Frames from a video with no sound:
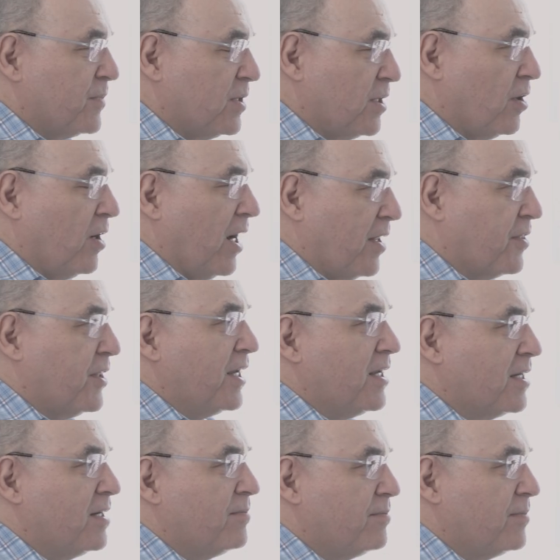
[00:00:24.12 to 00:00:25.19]
You know, I
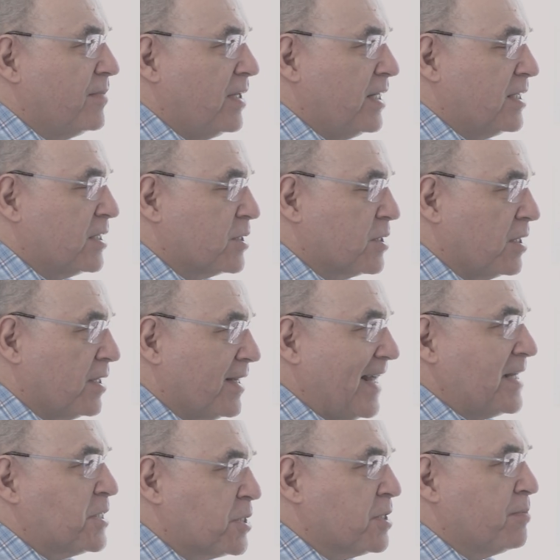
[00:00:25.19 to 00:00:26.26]
think it is
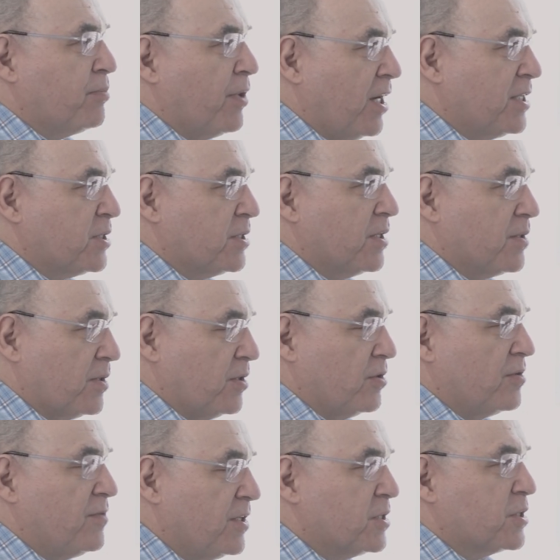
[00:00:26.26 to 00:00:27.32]
less surprising that the
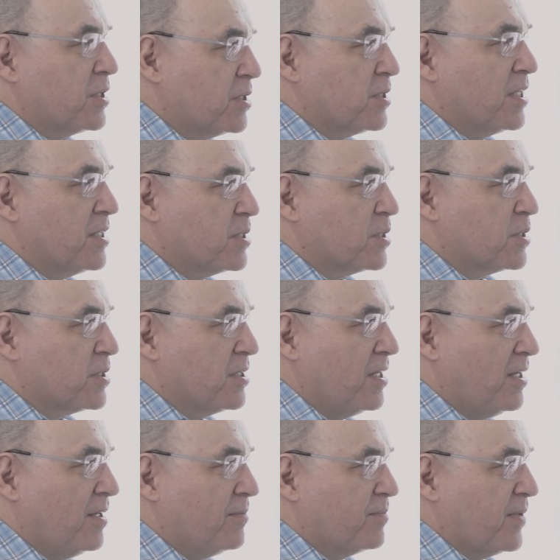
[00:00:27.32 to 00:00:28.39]
universe exists
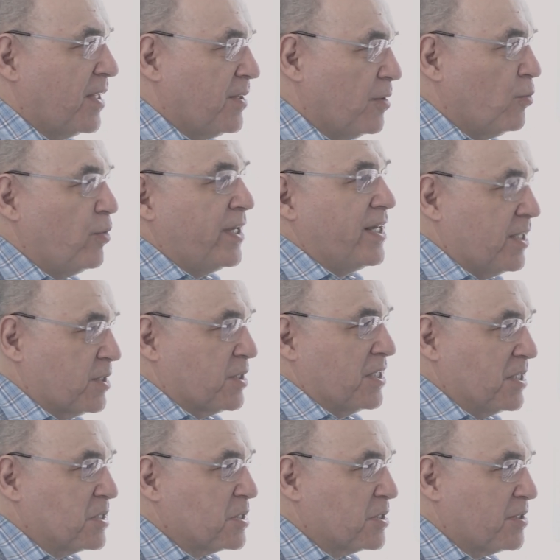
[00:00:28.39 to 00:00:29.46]
than that we
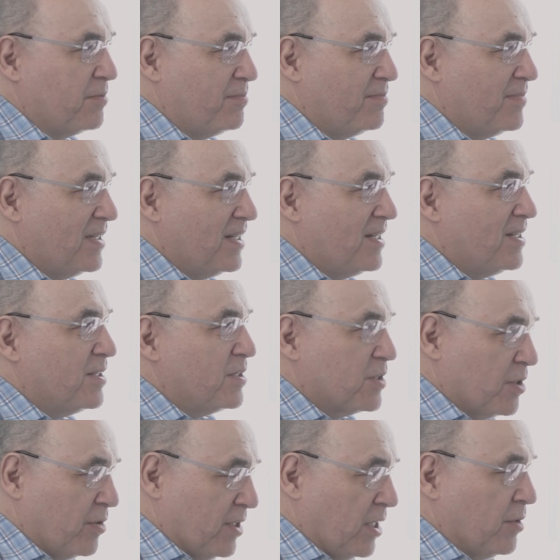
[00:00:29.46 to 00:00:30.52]
exist.
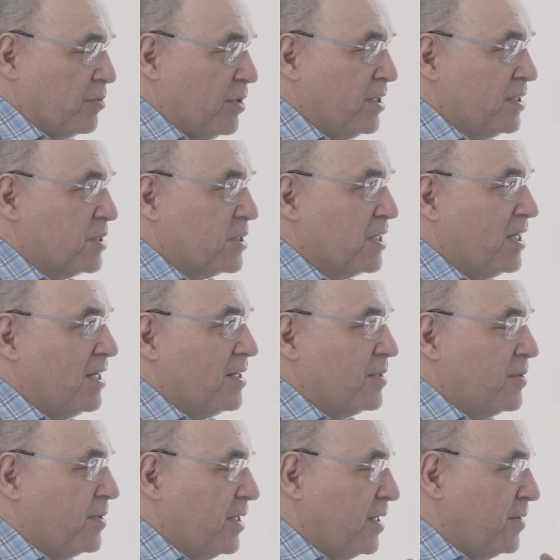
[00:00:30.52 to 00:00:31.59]
So in other words,
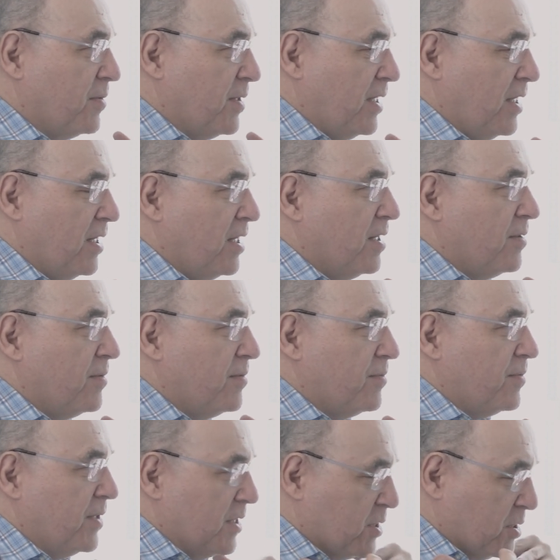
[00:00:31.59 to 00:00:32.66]
the the
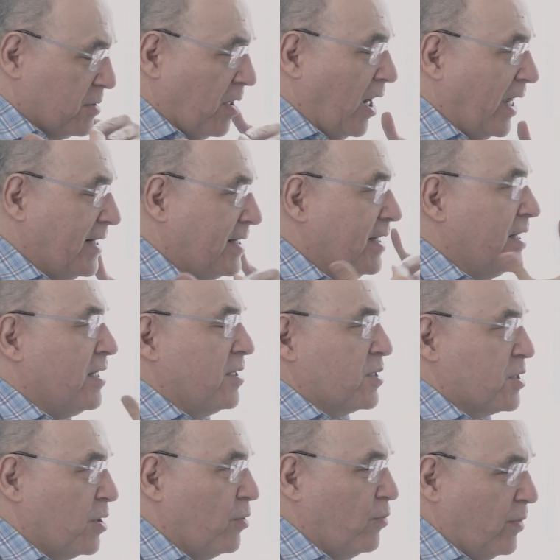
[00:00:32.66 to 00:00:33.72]
this idea.
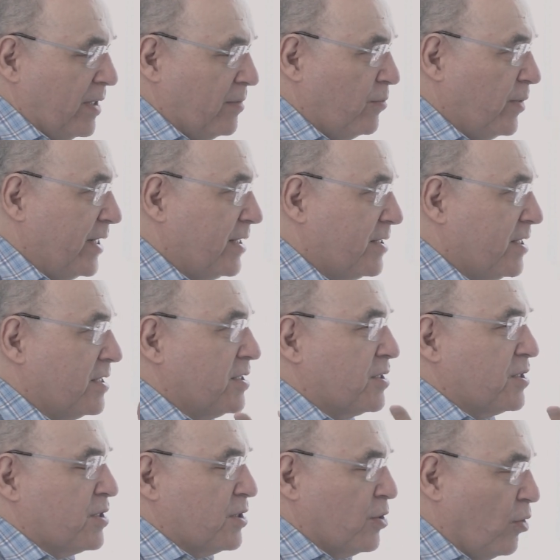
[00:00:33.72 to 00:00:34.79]
So we we
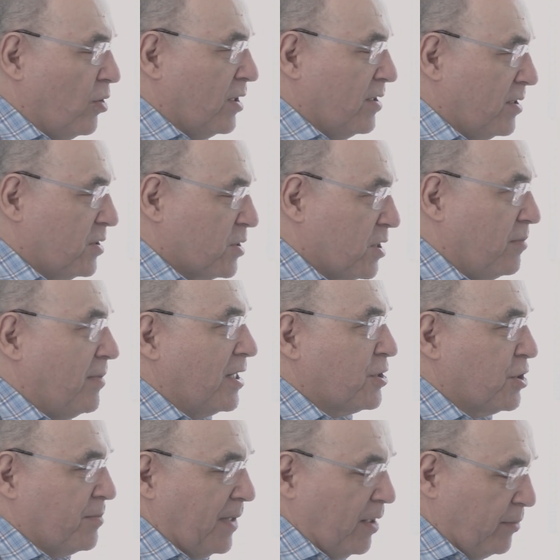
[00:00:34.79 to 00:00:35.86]
didn't talk so
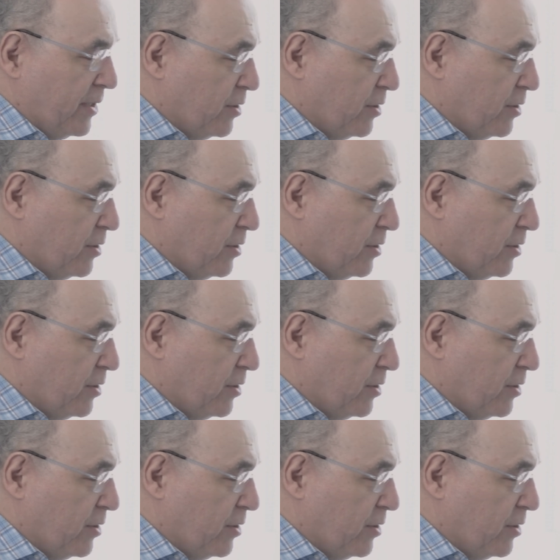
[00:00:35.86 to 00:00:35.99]
much about.